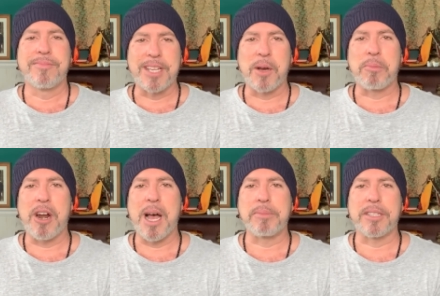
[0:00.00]
Now,
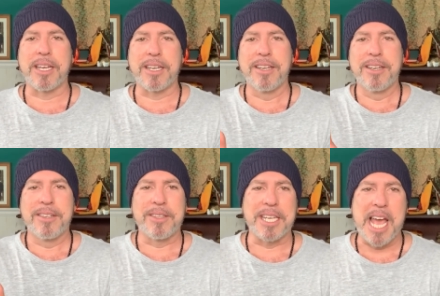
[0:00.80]
perhaps like
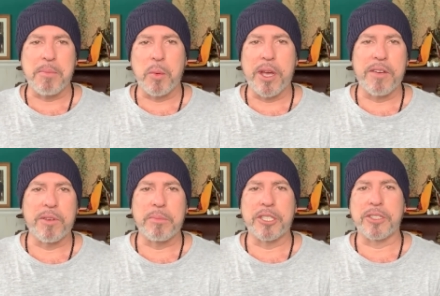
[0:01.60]
the gamma wave
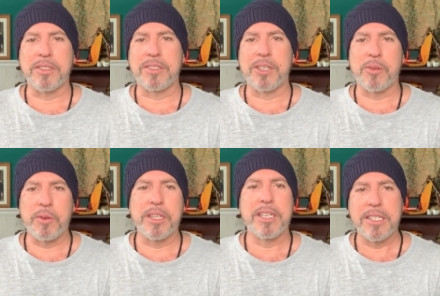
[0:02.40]
emissions, there
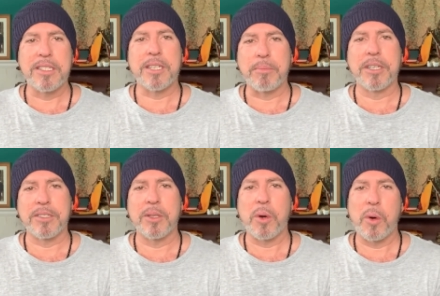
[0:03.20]
really is something
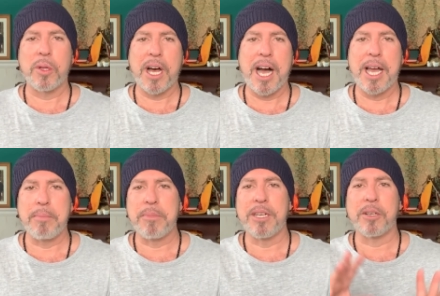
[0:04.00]
to the whole high
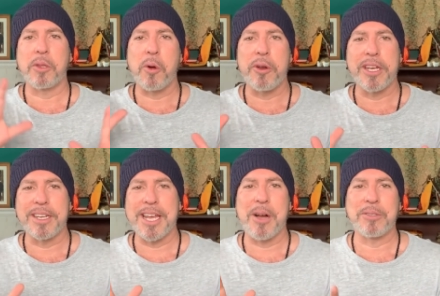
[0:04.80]

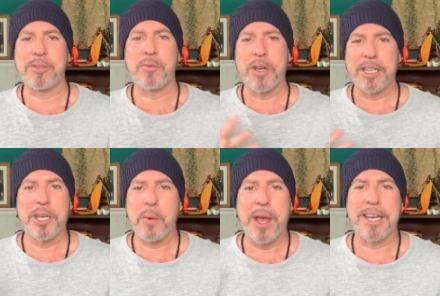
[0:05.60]
midichlorian count in
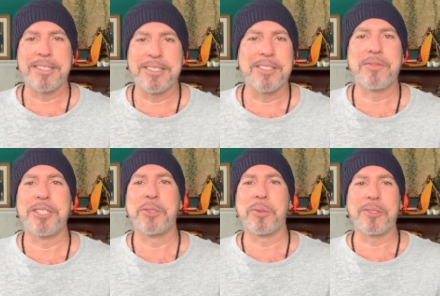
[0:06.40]
really awakened
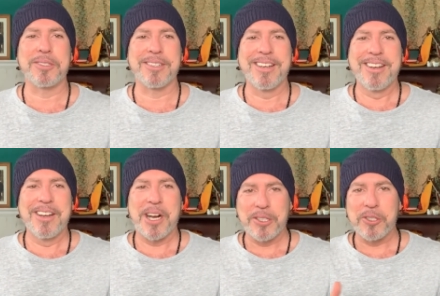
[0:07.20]
individuals, and
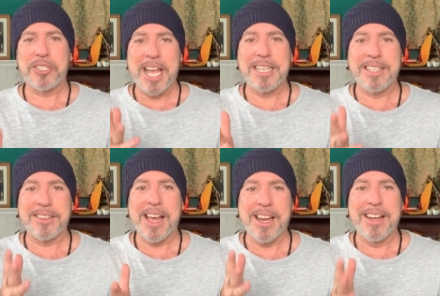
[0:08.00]

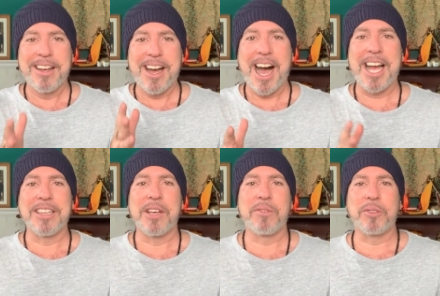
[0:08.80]
understanding
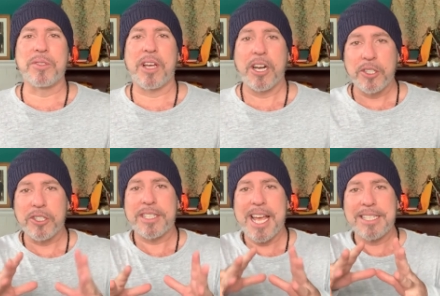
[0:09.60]

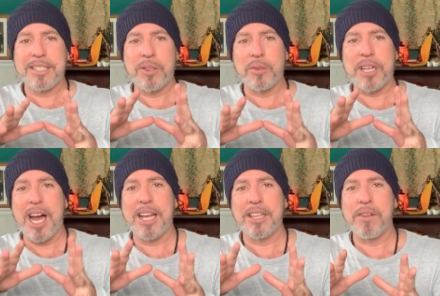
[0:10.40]
those
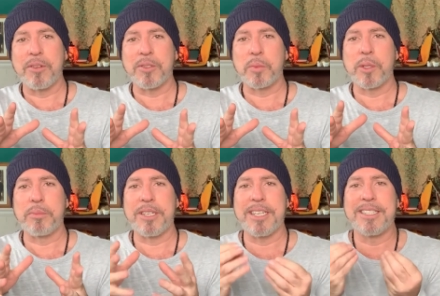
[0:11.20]
high levels will
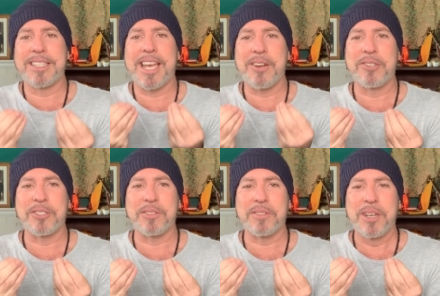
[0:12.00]
be
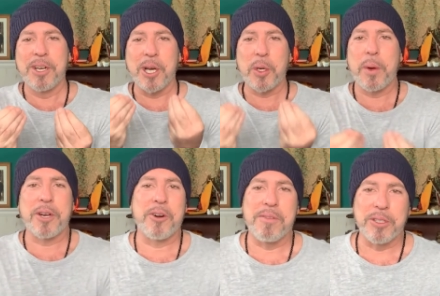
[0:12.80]
indicators of a
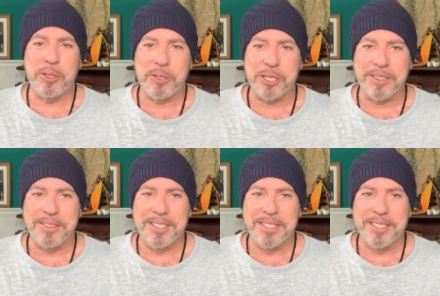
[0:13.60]
quicker evolution.